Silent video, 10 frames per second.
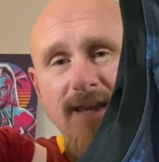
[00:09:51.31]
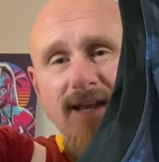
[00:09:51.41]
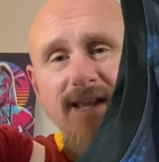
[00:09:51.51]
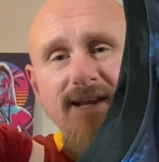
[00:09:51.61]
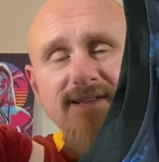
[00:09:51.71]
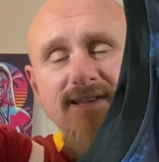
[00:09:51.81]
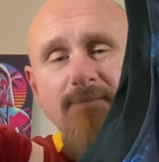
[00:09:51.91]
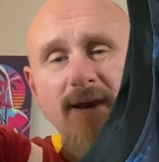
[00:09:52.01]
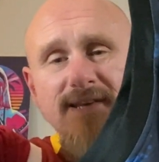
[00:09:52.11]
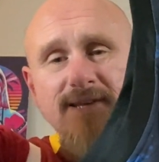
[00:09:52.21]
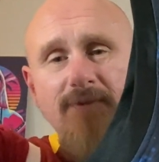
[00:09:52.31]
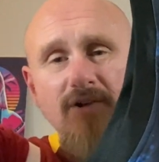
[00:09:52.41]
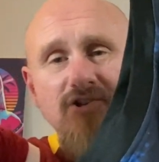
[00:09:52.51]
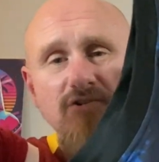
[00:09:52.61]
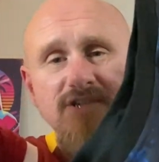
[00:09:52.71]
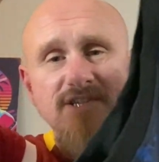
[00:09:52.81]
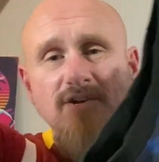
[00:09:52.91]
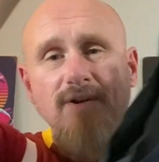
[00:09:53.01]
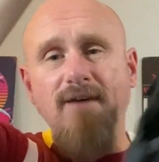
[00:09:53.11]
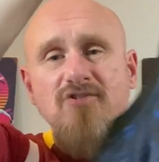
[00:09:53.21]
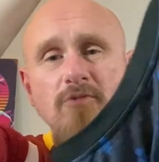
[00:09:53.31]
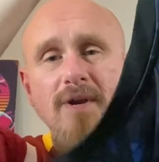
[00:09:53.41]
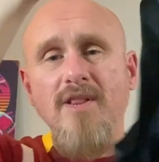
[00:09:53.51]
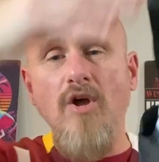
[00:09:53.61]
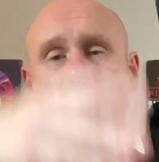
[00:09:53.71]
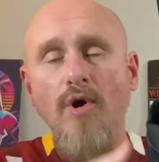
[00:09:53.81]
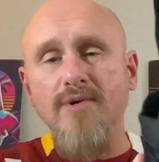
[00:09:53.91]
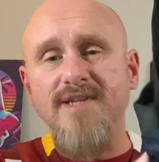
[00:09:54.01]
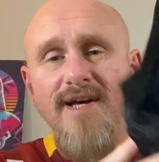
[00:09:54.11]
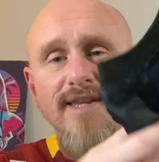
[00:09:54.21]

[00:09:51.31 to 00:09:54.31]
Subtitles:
And like I said, basketball jerseys don't have too many logos on